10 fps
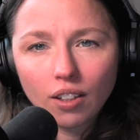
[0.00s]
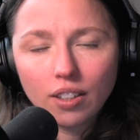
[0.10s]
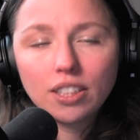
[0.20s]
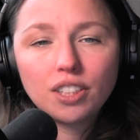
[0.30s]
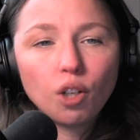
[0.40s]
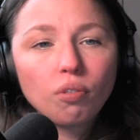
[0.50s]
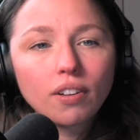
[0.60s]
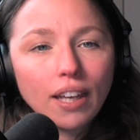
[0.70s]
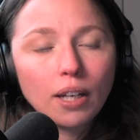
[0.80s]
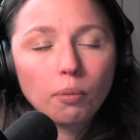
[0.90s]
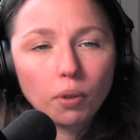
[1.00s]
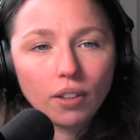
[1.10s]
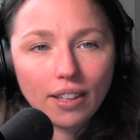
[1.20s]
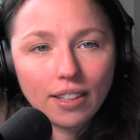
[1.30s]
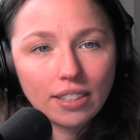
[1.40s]
this is so relatable
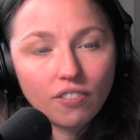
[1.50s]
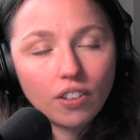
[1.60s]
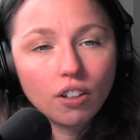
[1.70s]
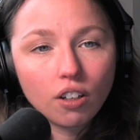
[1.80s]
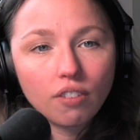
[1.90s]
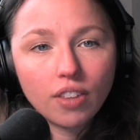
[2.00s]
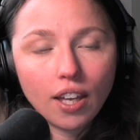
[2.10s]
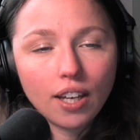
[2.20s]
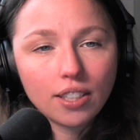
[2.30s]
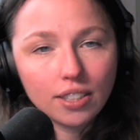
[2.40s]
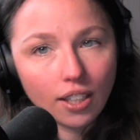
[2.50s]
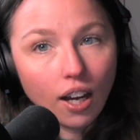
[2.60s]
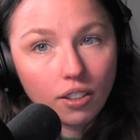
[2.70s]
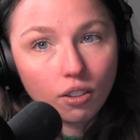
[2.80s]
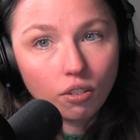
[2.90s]
like this fear of the ex
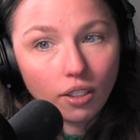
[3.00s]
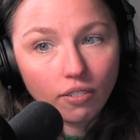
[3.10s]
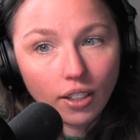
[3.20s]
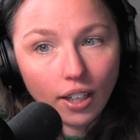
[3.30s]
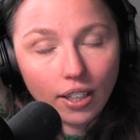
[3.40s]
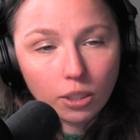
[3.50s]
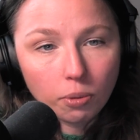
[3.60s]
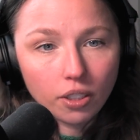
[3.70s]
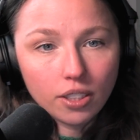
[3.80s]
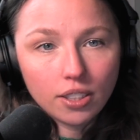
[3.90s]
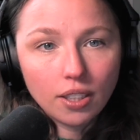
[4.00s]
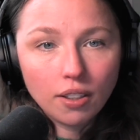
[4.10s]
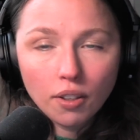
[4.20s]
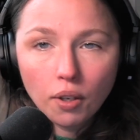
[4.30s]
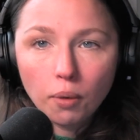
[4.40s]
you know definitely i experience it